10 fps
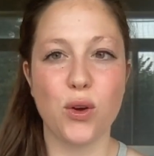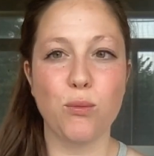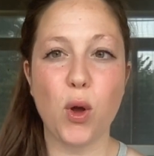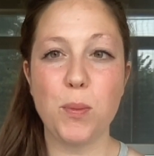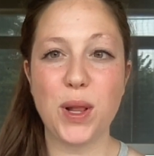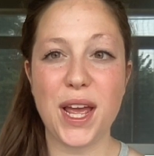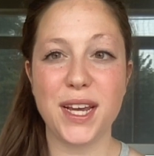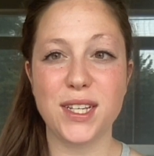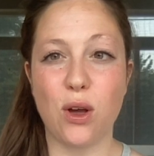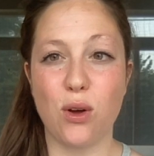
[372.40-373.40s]
Role
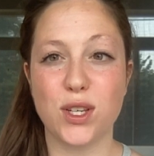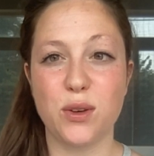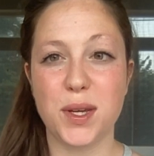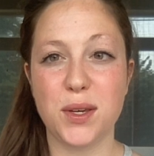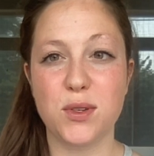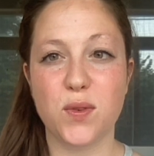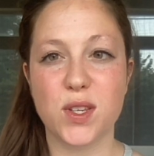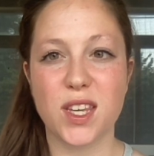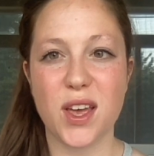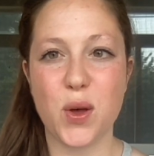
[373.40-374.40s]
playing is also a useful
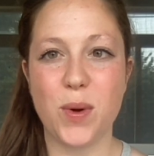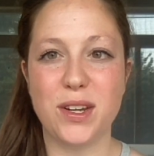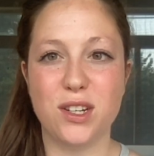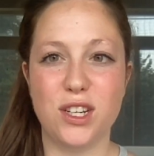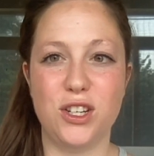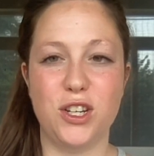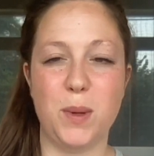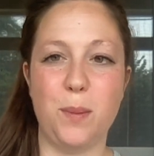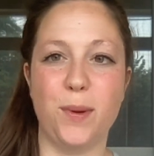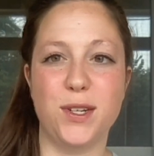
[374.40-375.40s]
skill when you're teaching
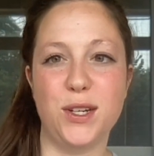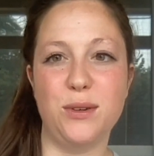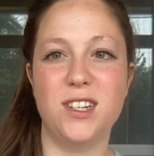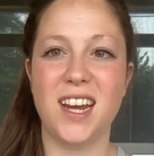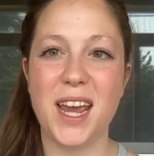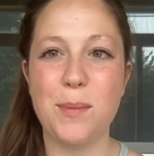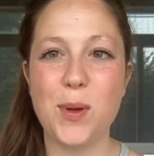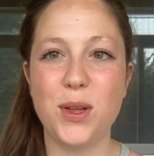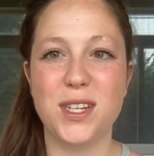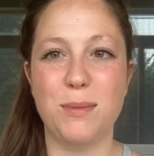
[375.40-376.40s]
people to
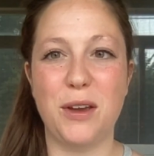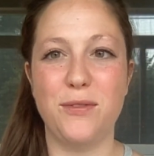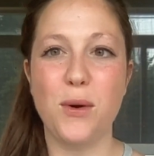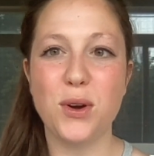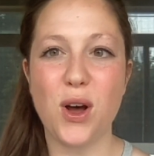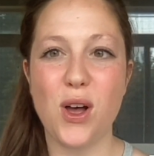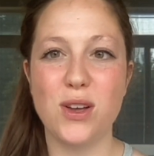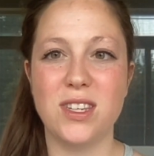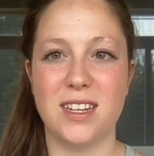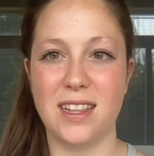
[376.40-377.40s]
table, to make phone
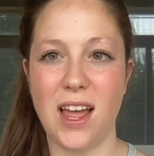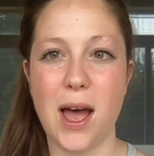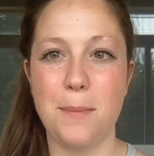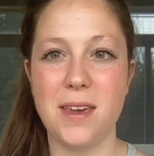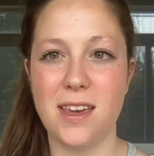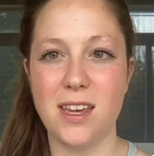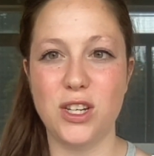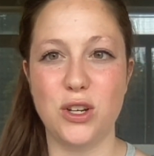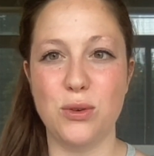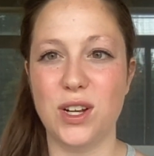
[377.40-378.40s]
calls, to lobby,
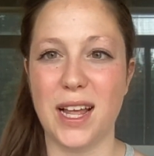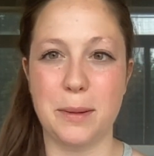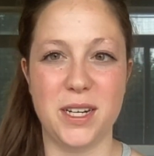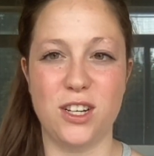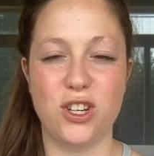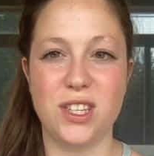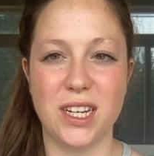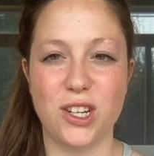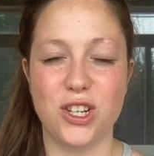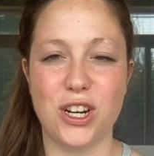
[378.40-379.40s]
to collect petition
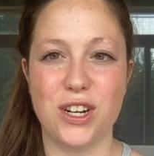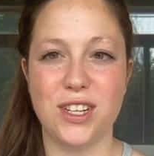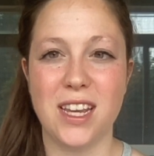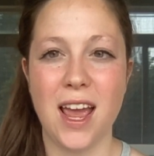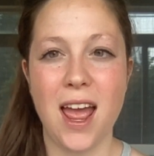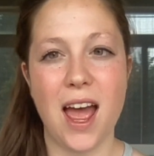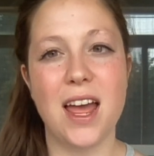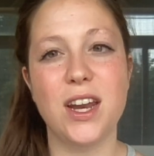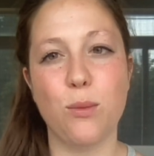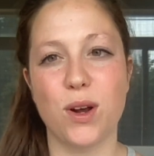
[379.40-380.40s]
signatures,
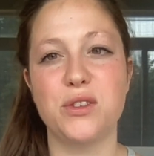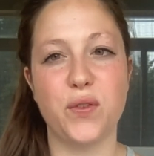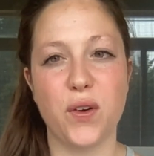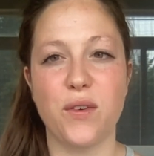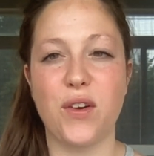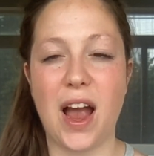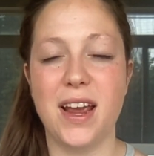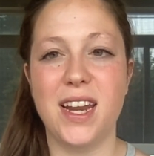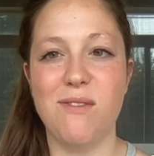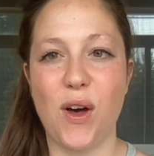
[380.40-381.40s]
and it works for a
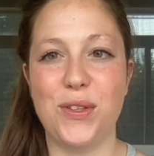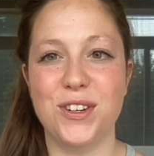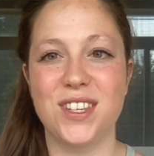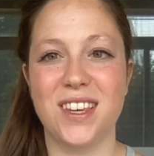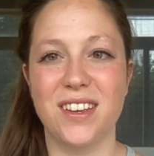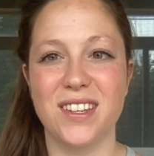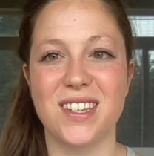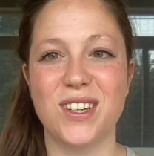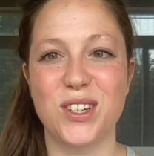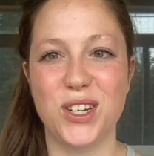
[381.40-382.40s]
variety of other
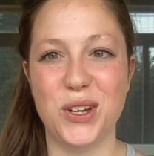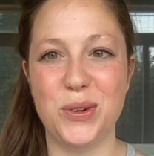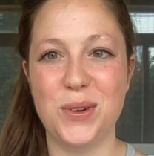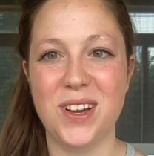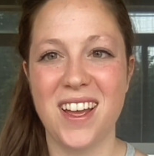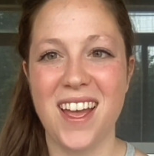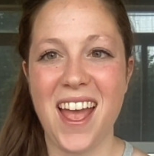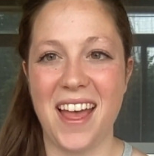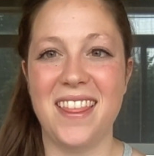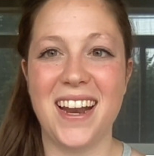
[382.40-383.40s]
skills too.
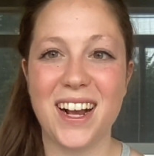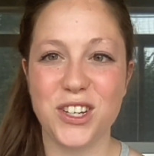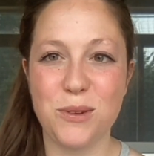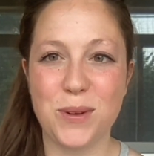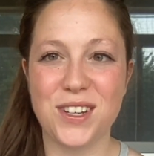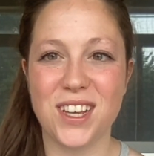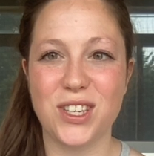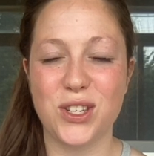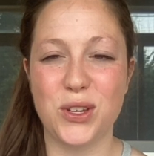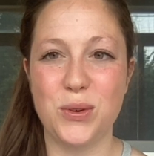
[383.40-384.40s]
And that actually brings
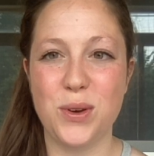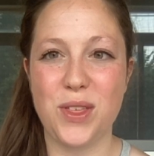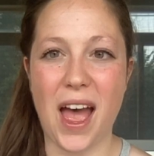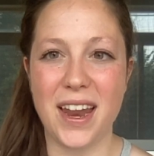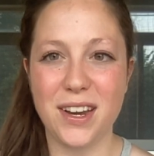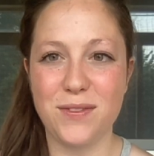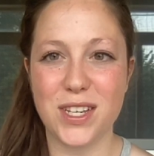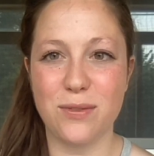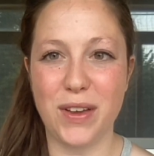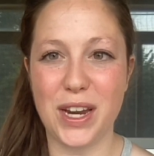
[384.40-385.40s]
us to the end of
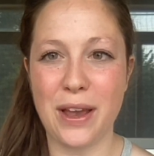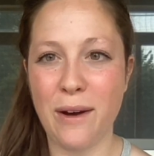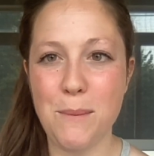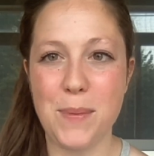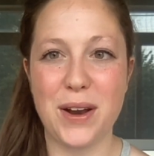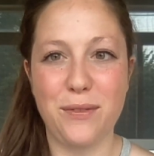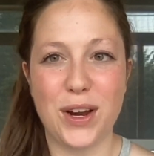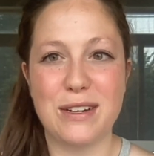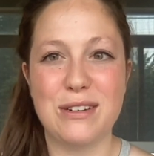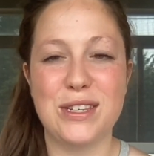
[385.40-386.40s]
this video, but if
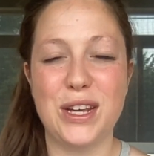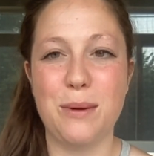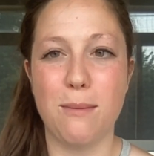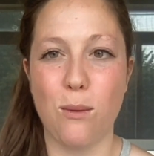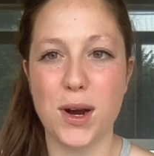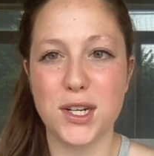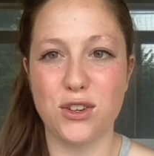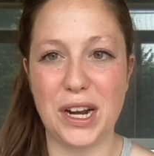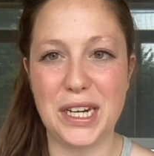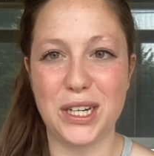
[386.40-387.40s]
you're interested in more
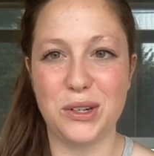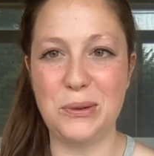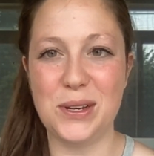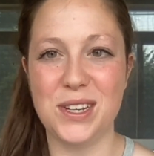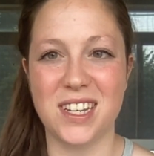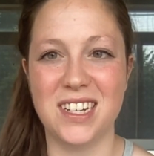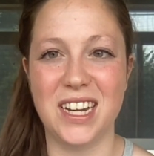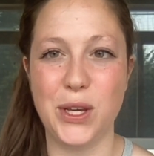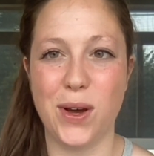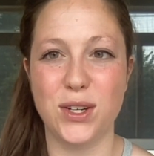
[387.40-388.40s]
training tools,
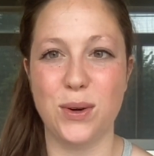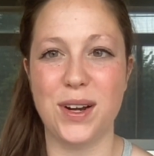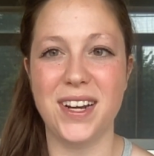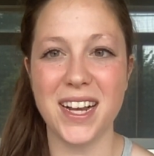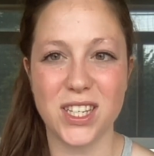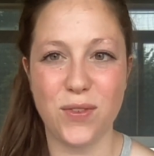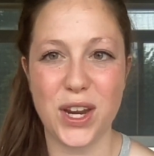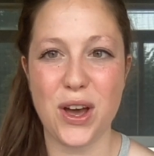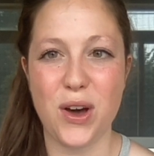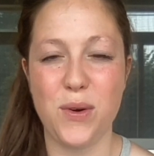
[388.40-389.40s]
continue on to our next
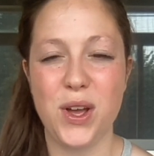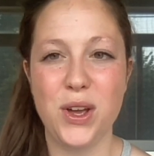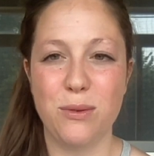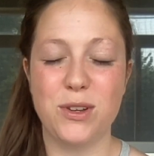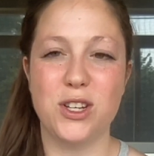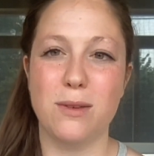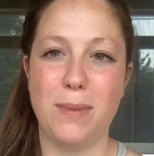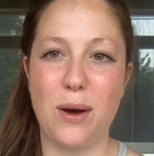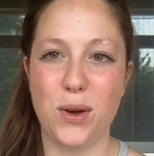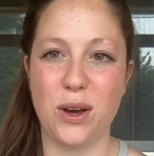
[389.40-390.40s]
video, which is
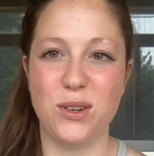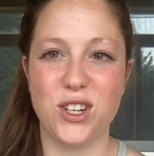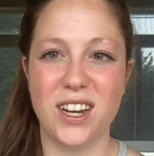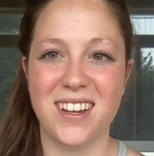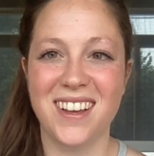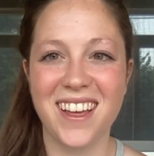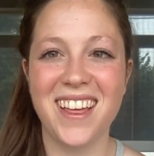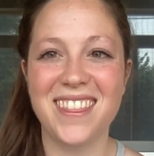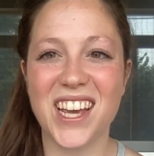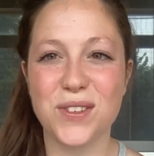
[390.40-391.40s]
about coaching.
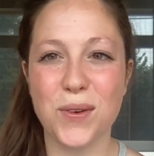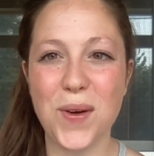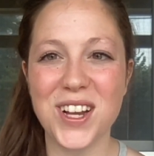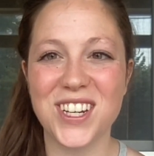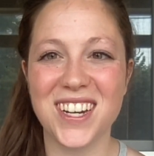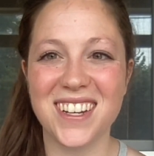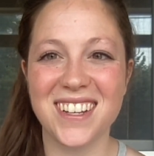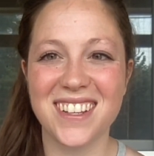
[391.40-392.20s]
Thanks for watching.